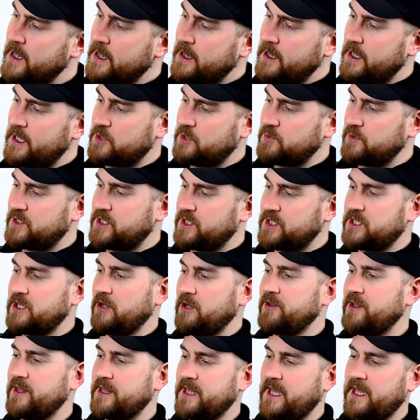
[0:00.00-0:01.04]
This was
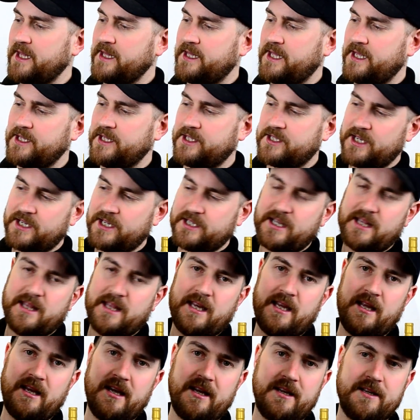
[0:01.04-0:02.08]
distilled in
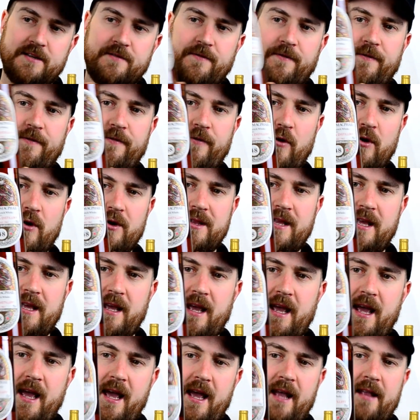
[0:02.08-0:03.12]
1963 and is
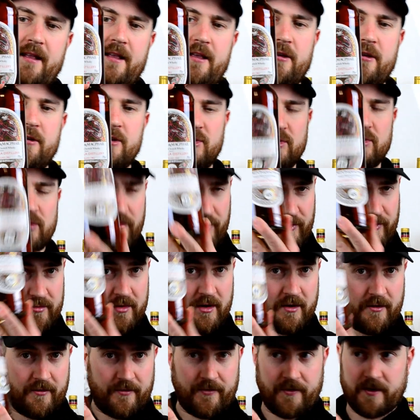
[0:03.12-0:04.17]
48 years old from
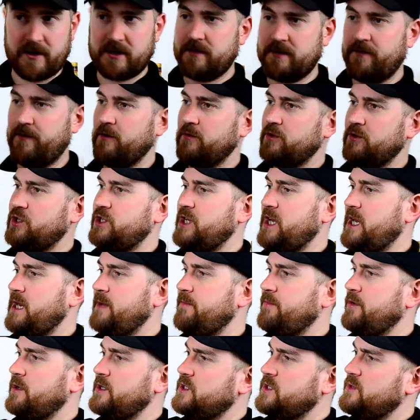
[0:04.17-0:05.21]
a first fill sherry butt.